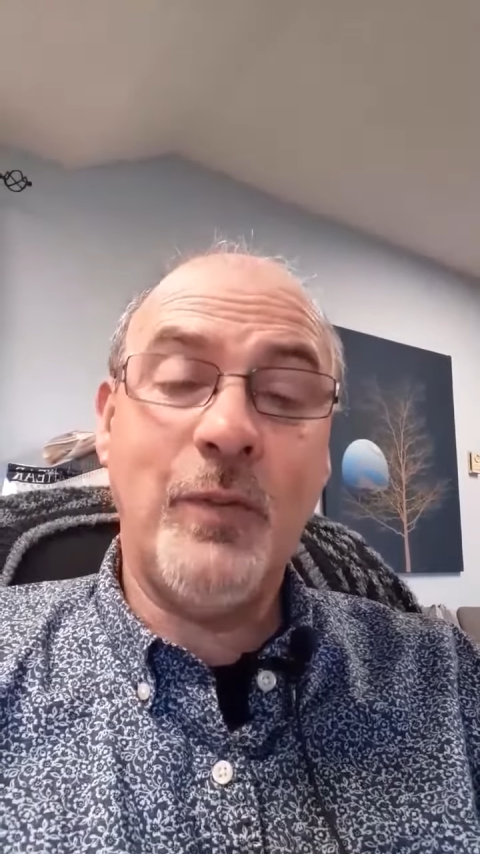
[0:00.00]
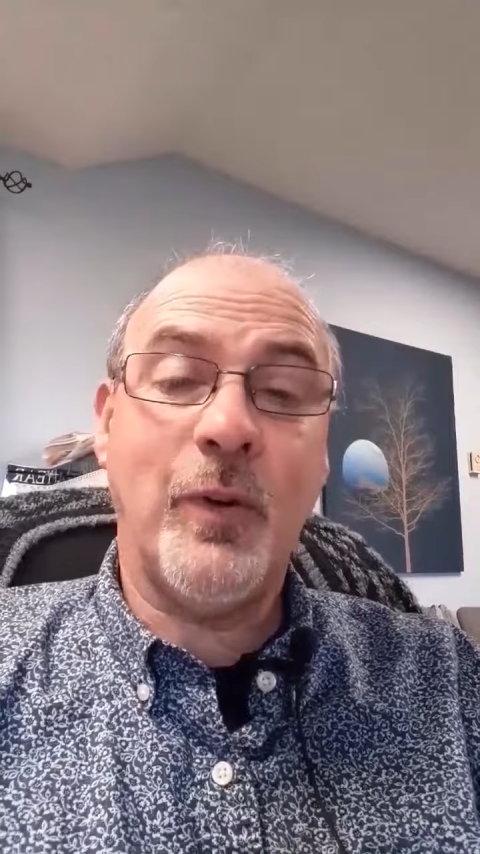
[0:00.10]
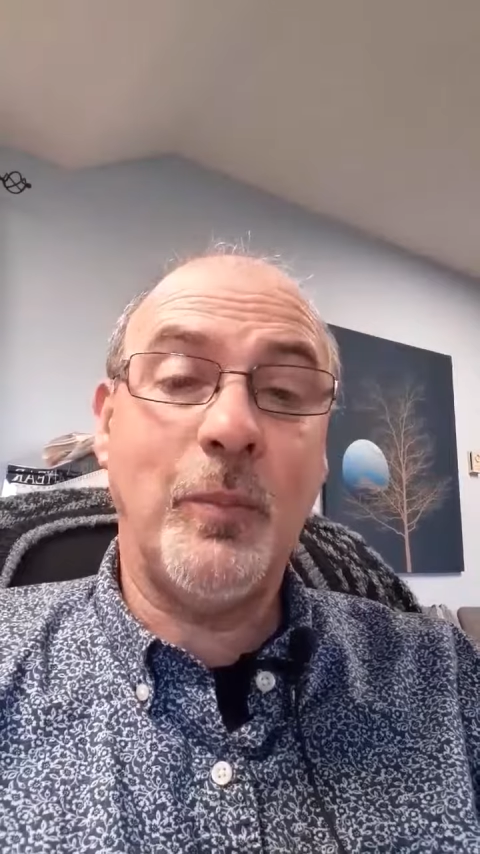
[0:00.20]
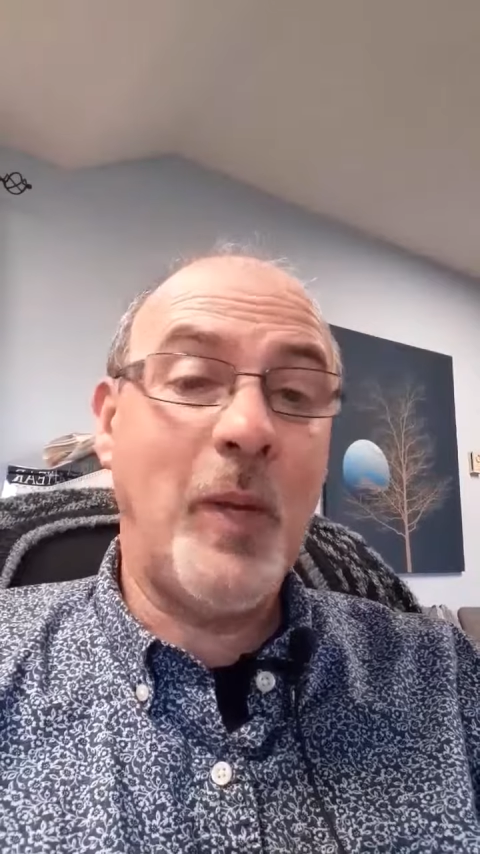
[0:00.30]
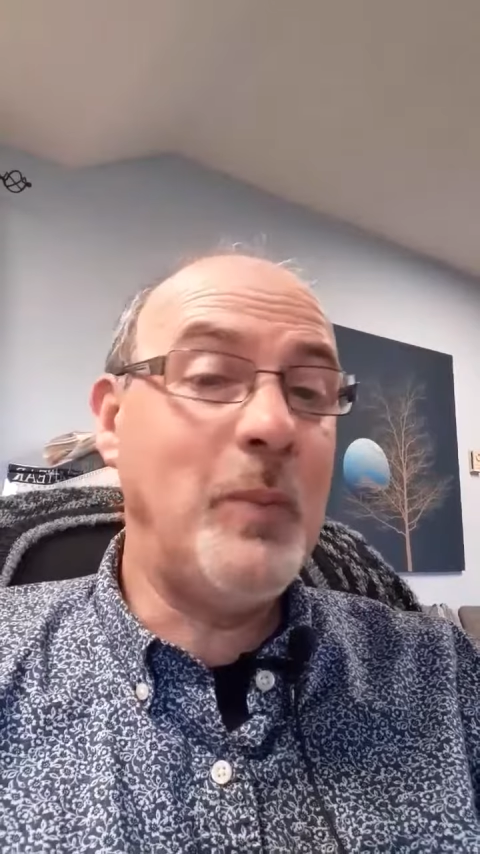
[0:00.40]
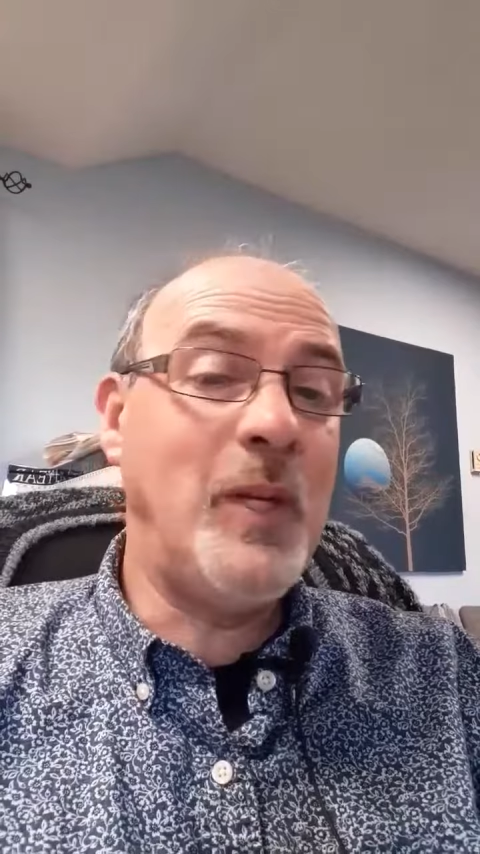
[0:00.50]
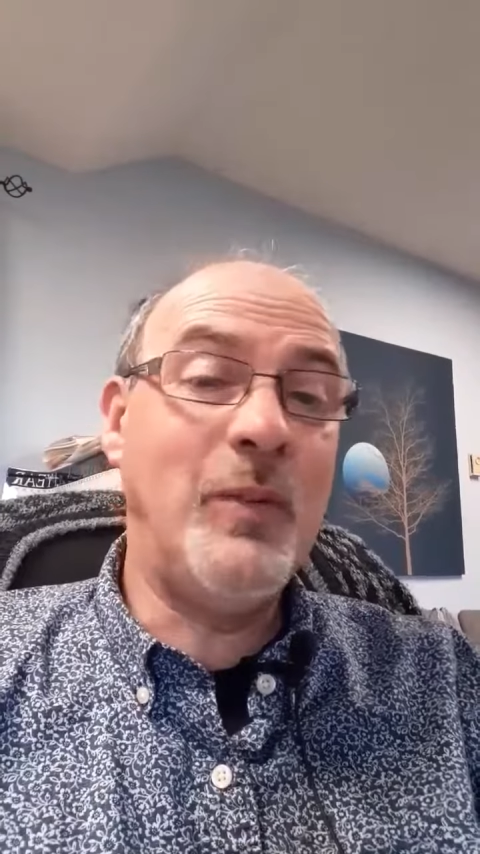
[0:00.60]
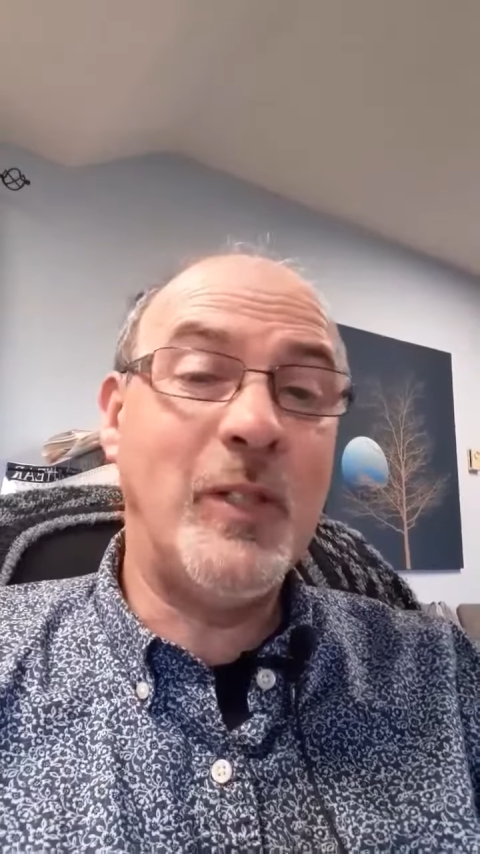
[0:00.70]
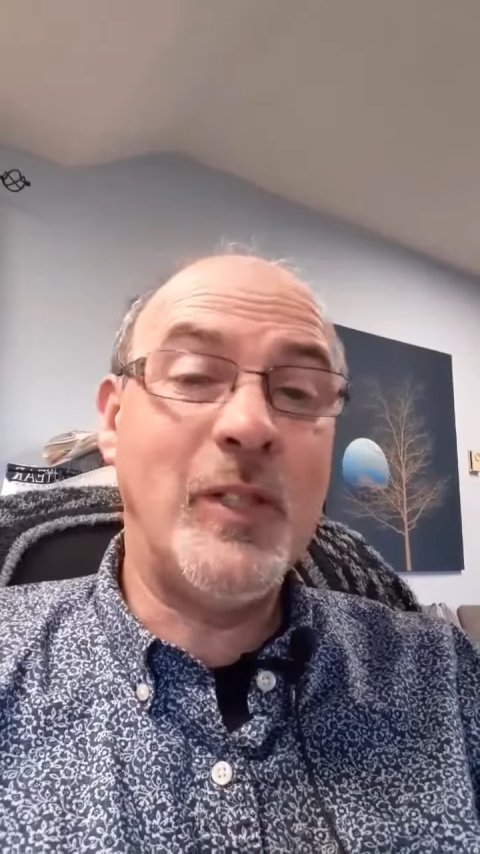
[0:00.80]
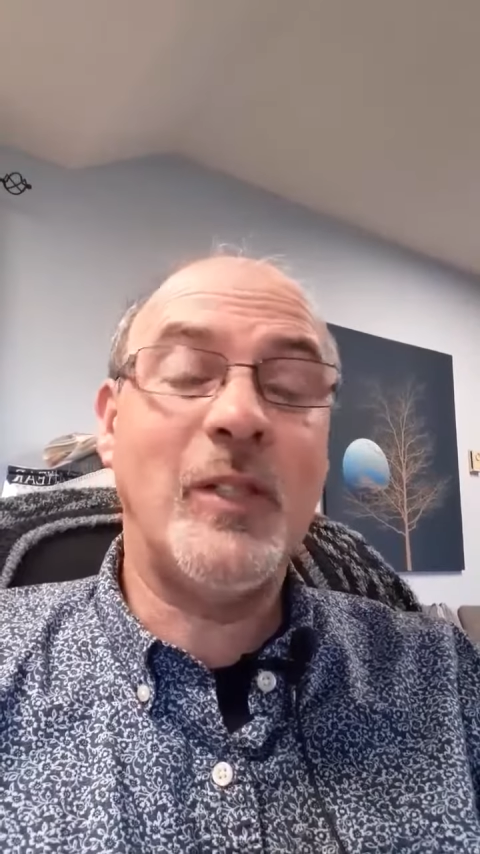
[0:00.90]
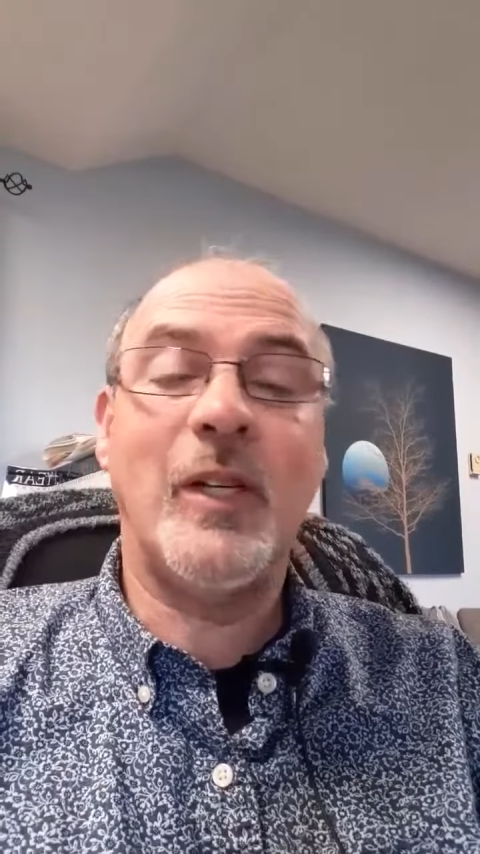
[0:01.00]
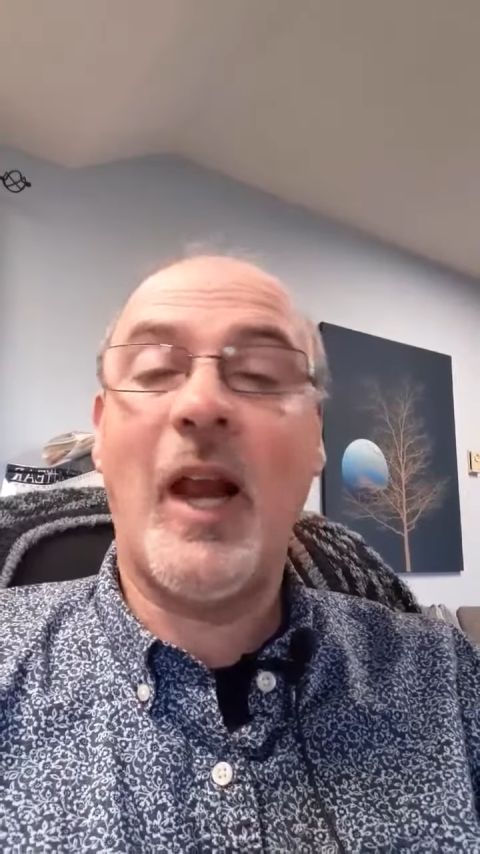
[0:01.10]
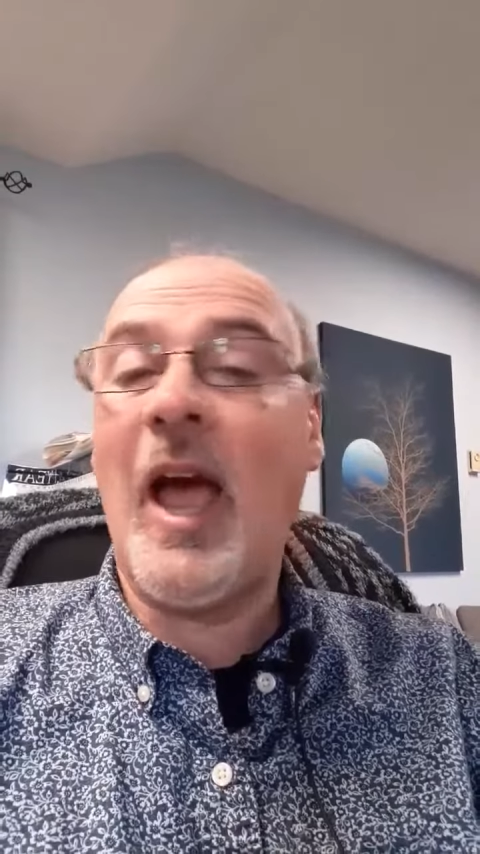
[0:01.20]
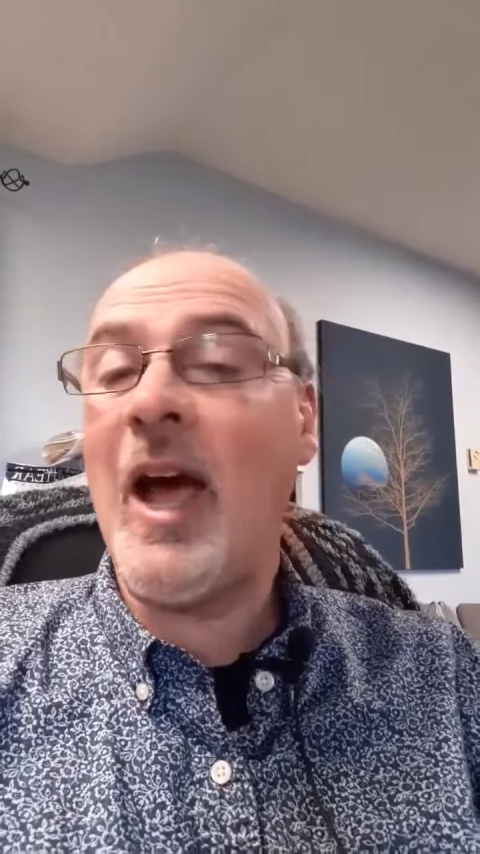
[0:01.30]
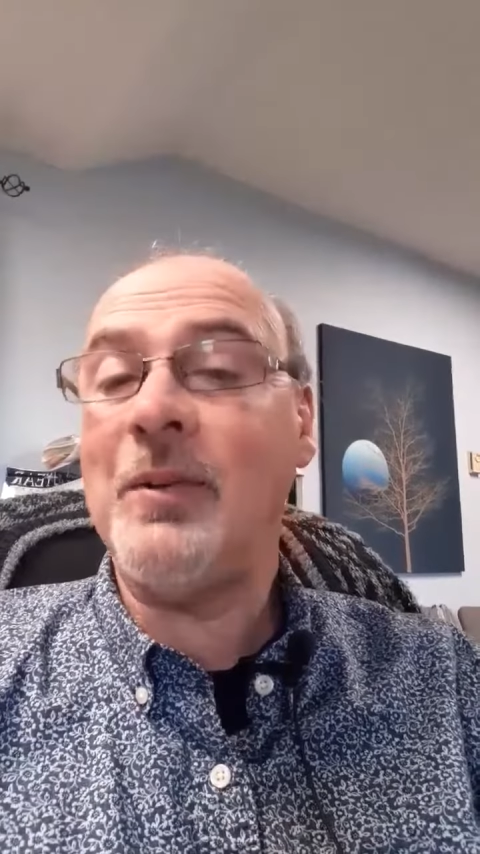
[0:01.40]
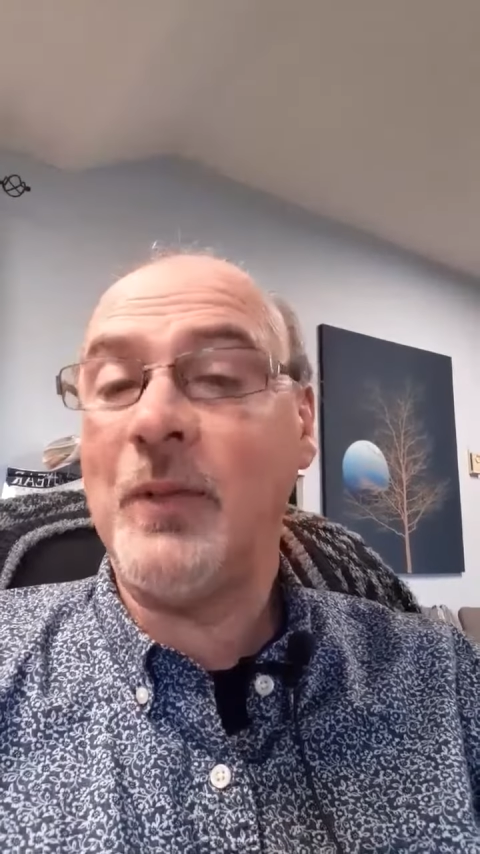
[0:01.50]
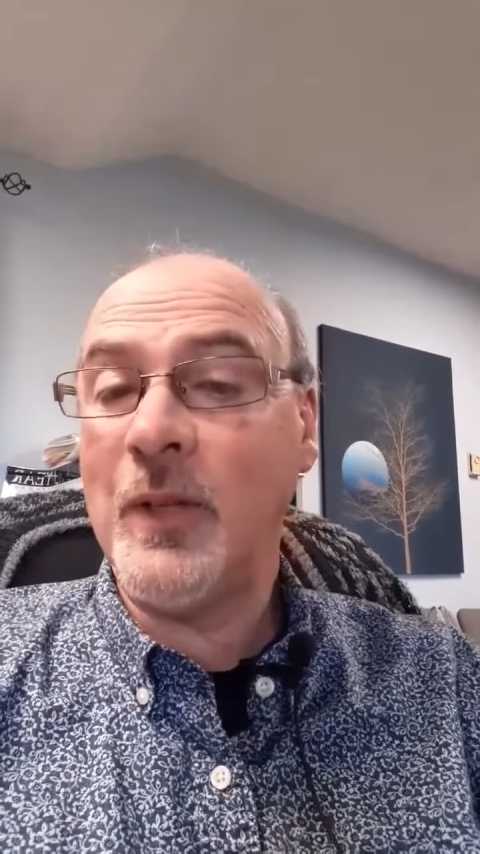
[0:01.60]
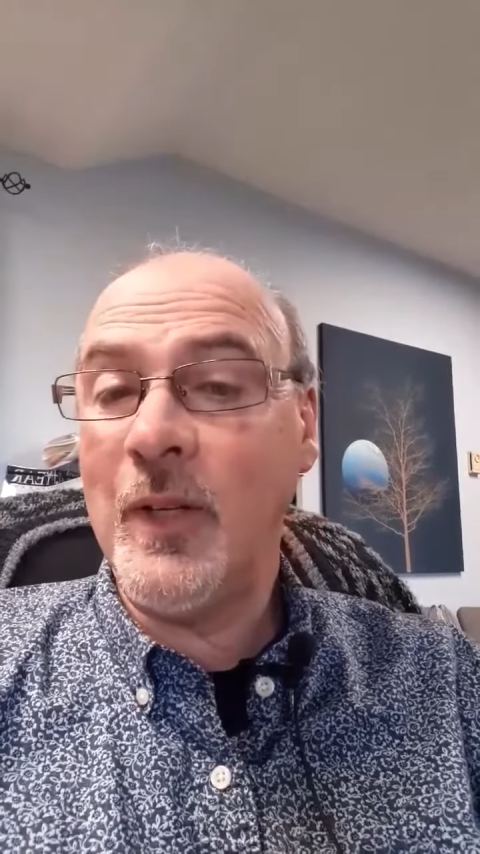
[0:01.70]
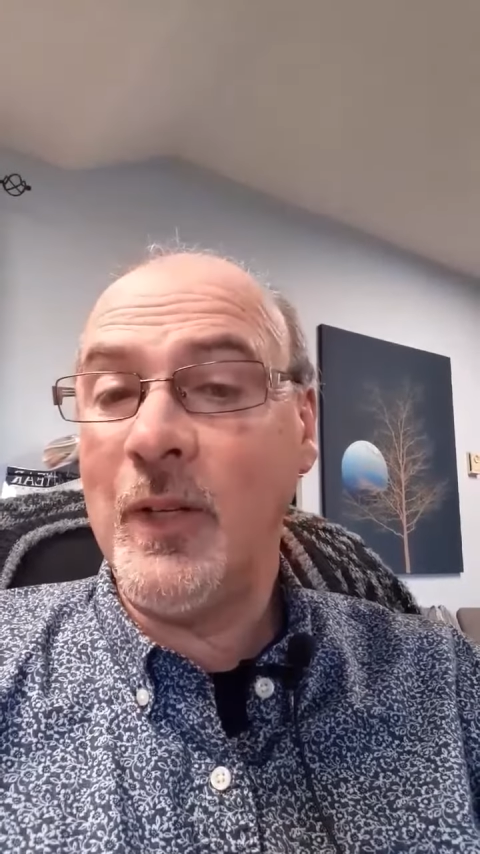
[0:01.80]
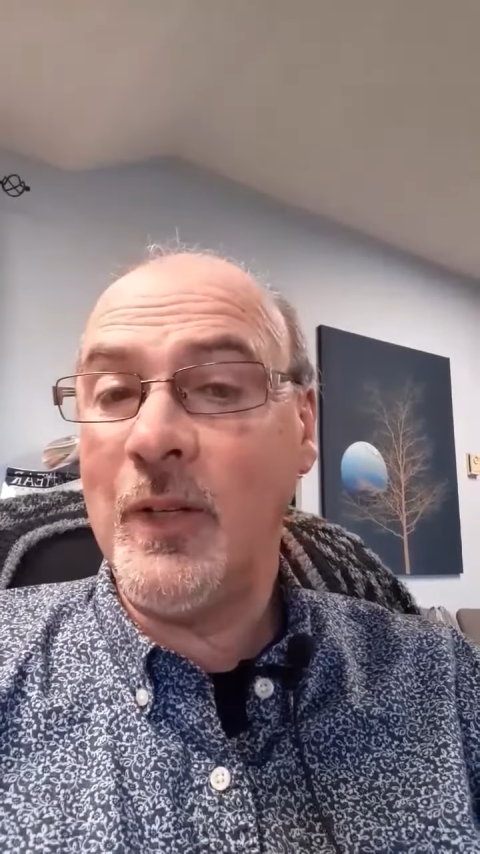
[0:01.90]
or maybe even just after
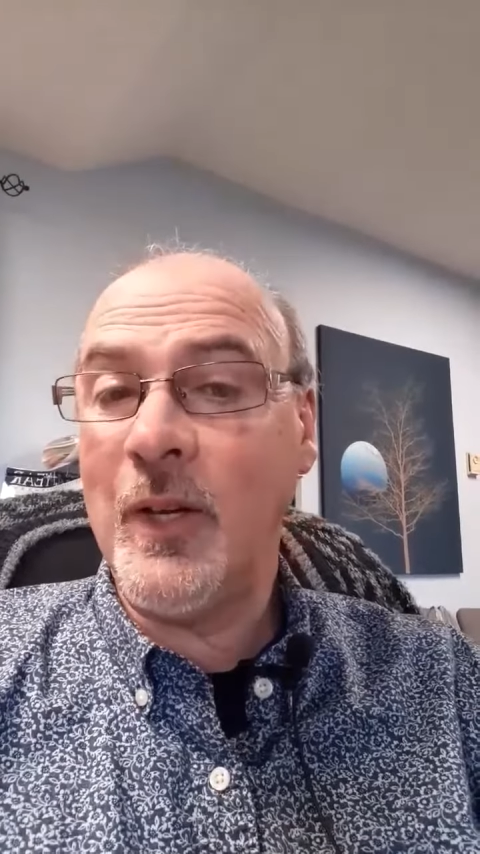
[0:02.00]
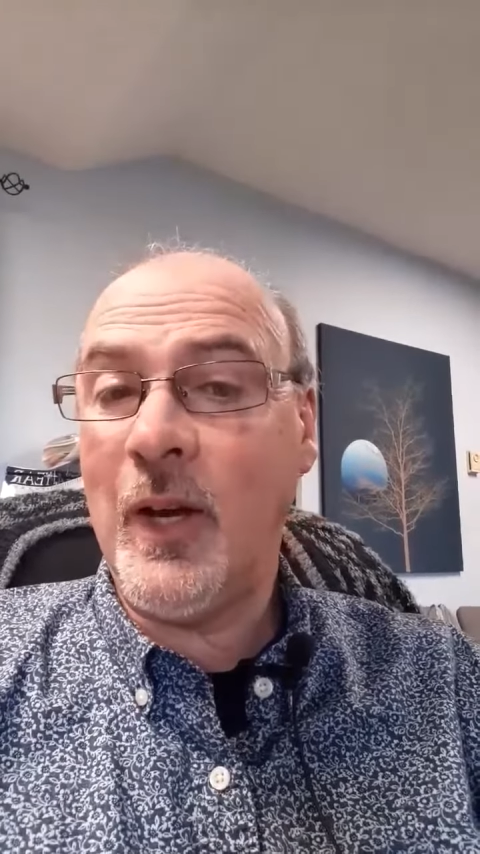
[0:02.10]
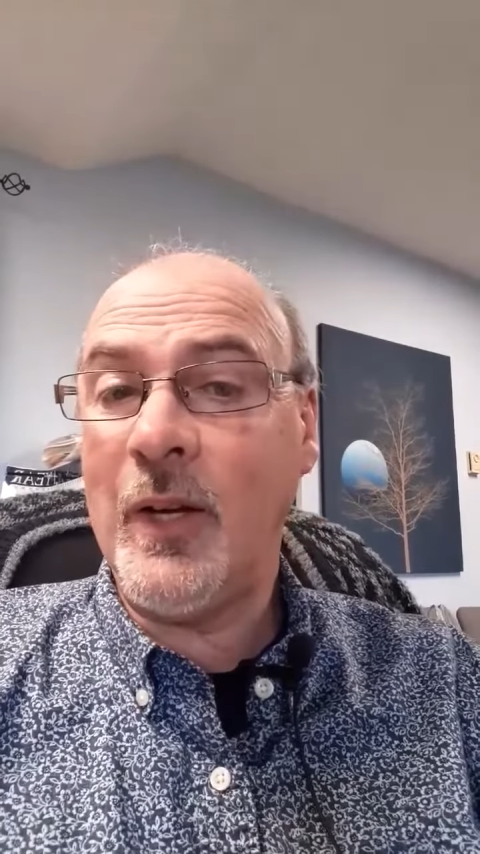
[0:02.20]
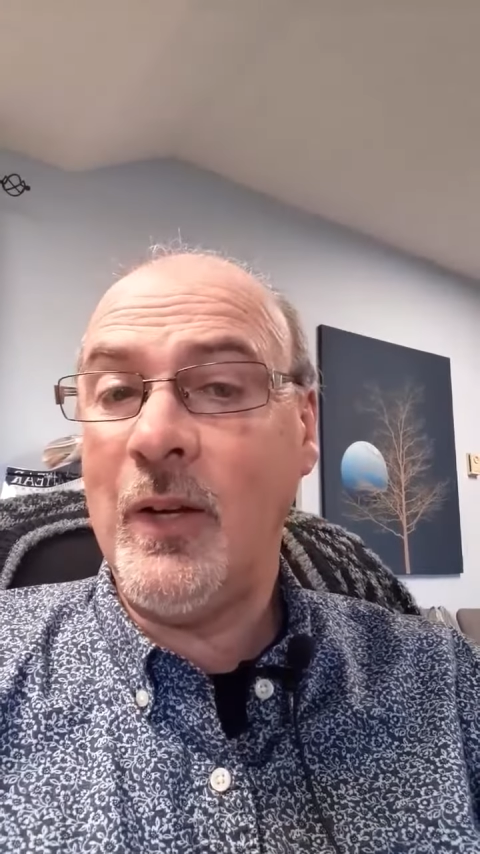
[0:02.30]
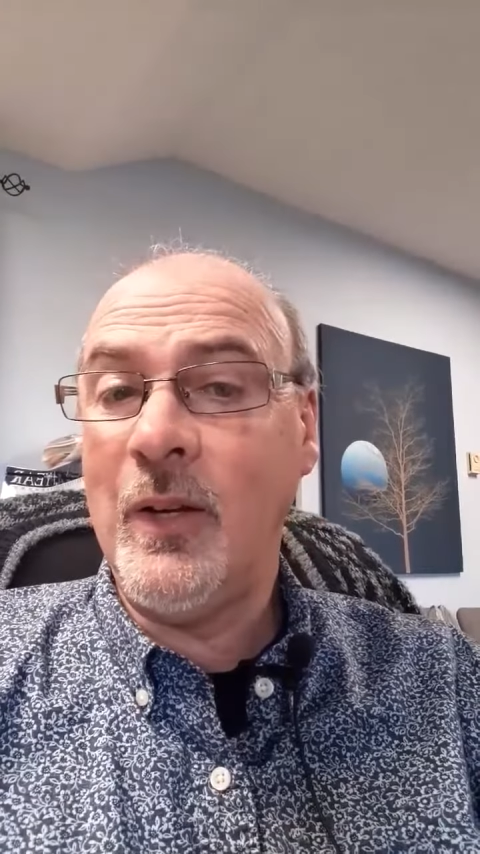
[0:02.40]
he had died,